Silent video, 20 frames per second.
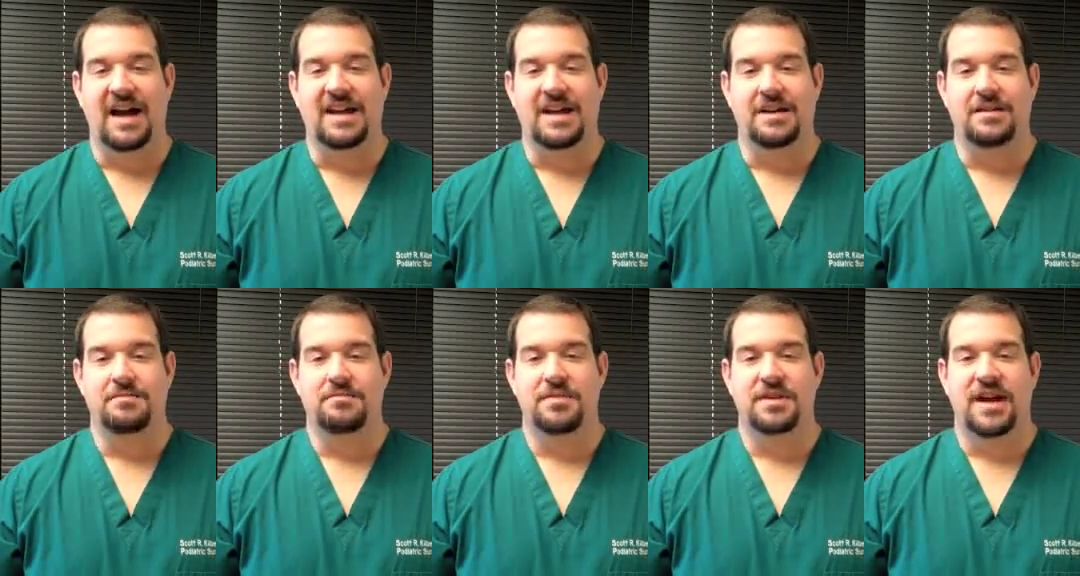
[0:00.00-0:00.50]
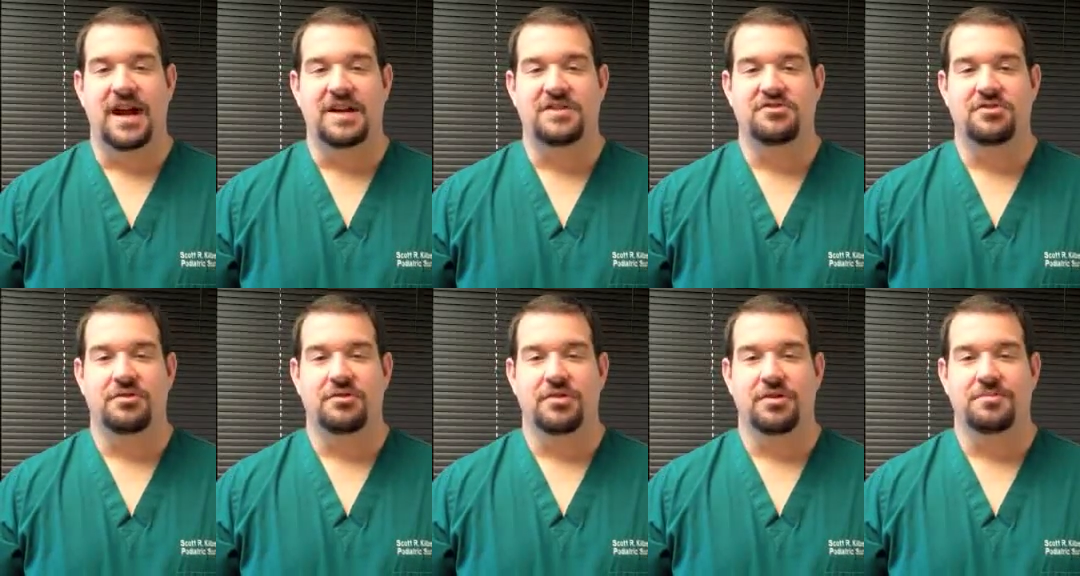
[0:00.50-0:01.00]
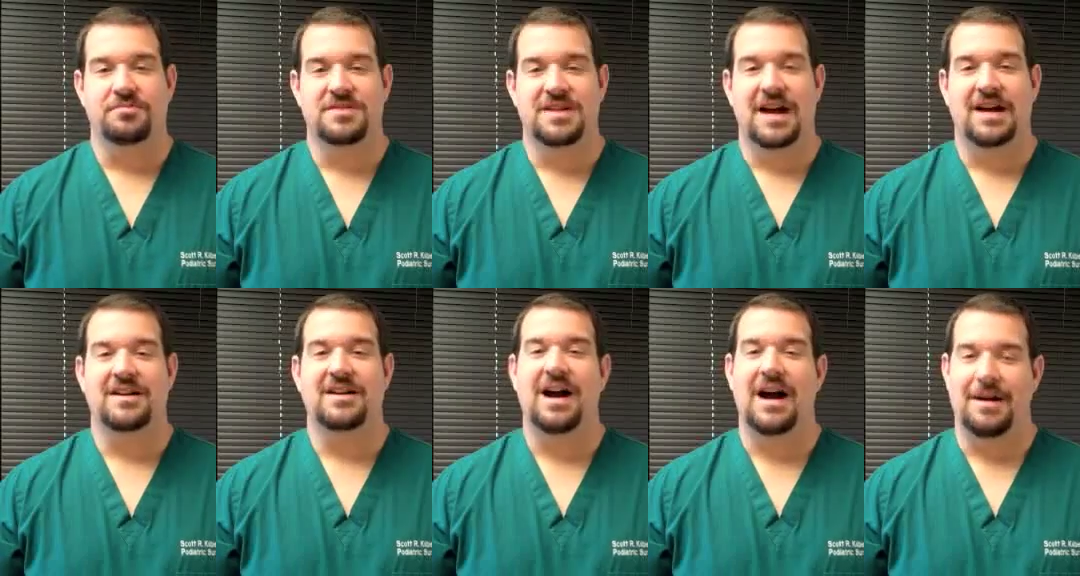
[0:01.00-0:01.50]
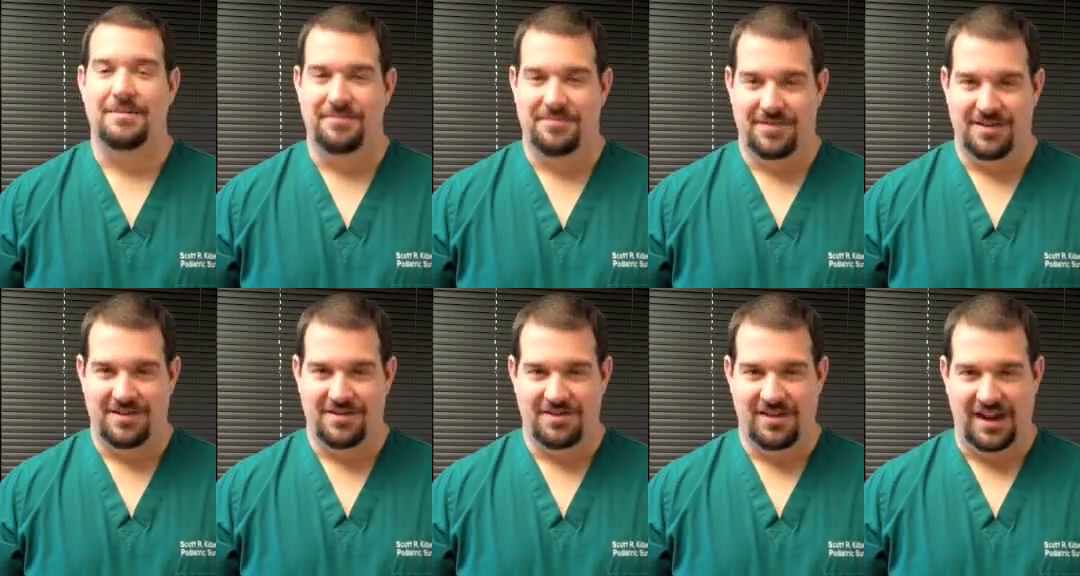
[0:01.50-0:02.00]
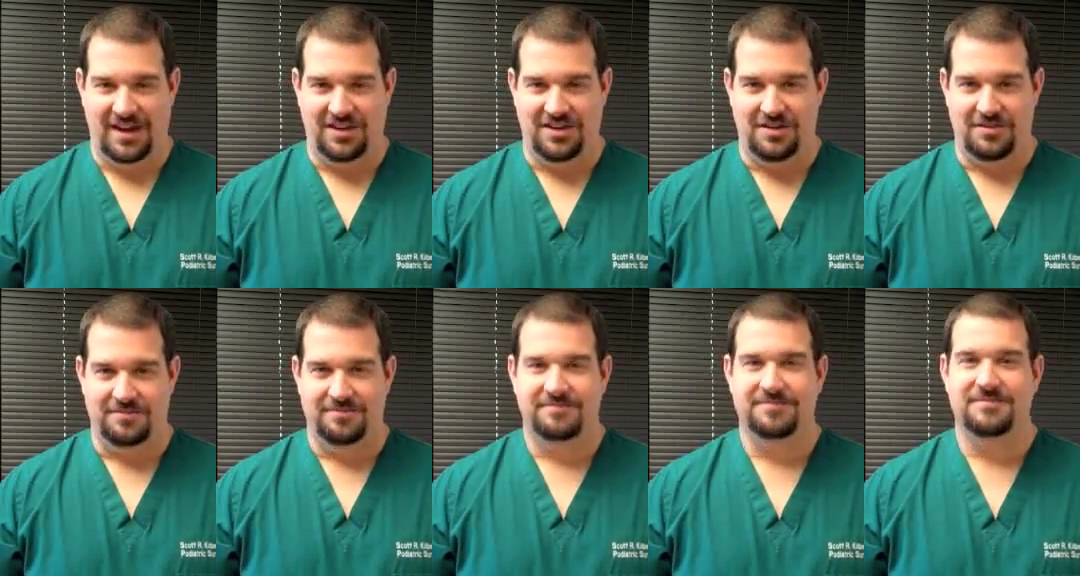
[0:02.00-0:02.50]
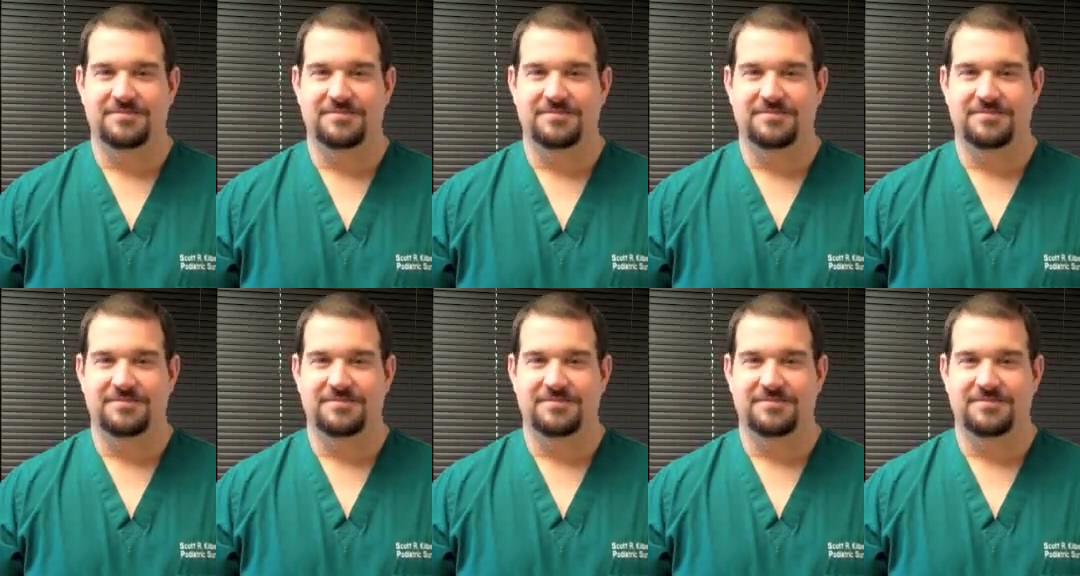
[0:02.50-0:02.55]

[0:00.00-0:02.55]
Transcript: in podiatry group dot com. Thank you.